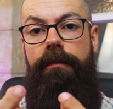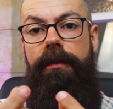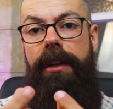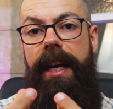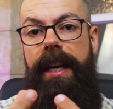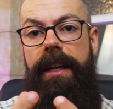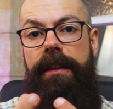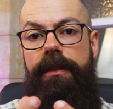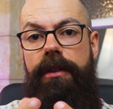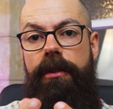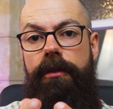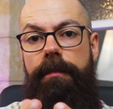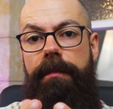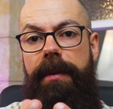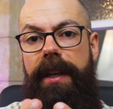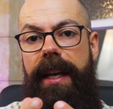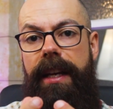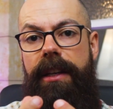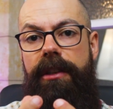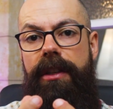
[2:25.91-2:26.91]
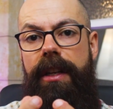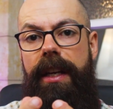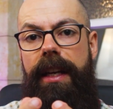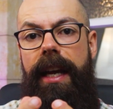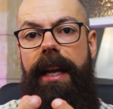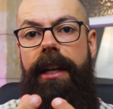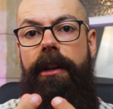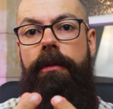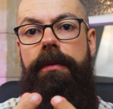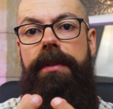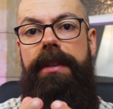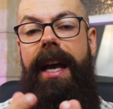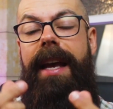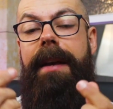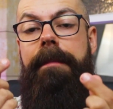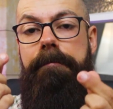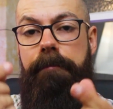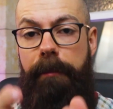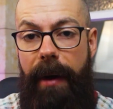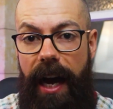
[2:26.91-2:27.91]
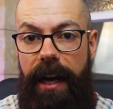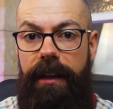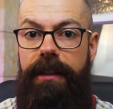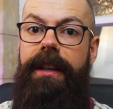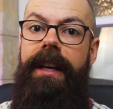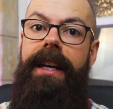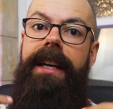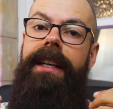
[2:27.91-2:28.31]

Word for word: related to your PhD and you say, but,